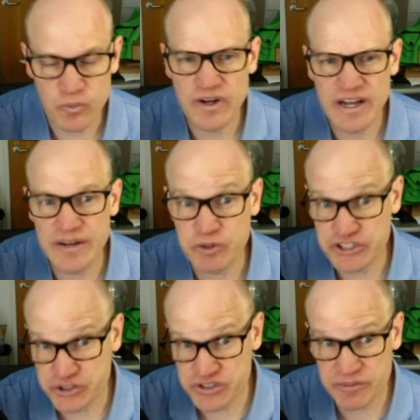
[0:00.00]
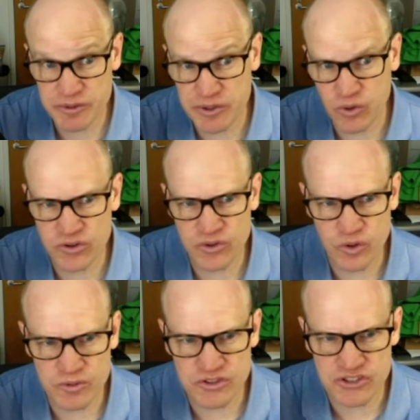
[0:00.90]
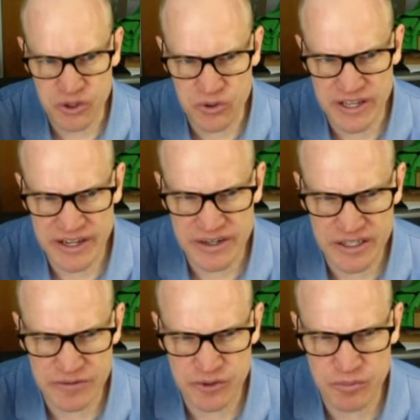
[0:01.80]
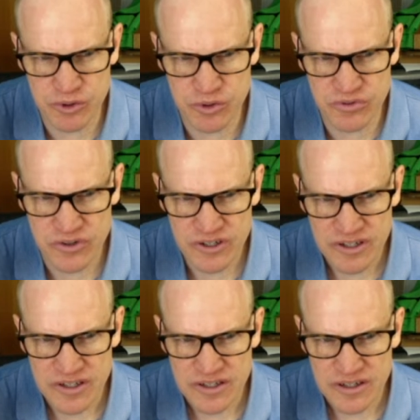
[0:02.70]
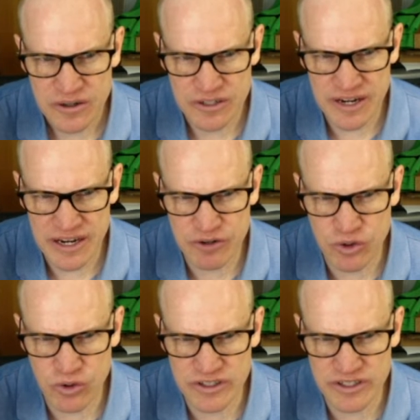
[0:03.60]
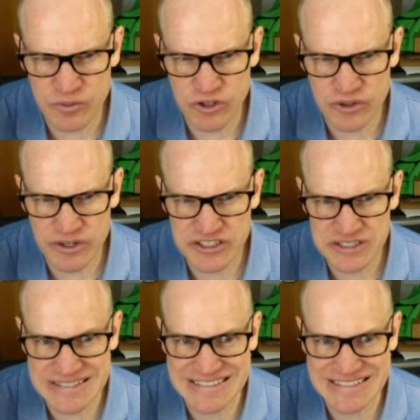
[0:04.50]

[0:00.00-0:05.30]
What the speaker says: And we choose them to be orthonormal so that if you move or you have a coordinate in one direction,